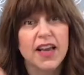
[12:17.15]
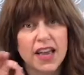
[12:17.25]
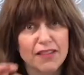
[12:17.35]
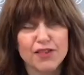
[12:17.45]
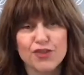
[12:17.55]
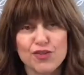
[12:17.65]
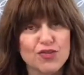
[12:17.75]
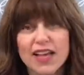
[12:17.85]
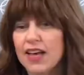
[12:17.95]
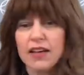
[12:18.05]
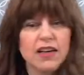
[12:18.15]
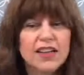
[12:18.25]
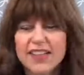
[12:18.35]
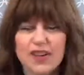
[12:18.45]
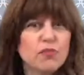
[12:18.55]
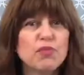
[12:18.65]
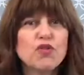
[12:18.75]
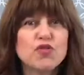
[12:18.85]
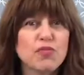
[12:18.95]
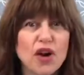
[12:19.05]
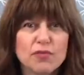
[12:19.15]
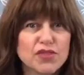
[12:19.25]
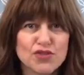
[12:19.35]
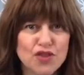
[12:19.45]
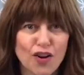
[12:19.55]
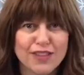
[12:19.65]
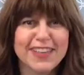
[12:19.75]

And if you do that, then her, both her problems are solved,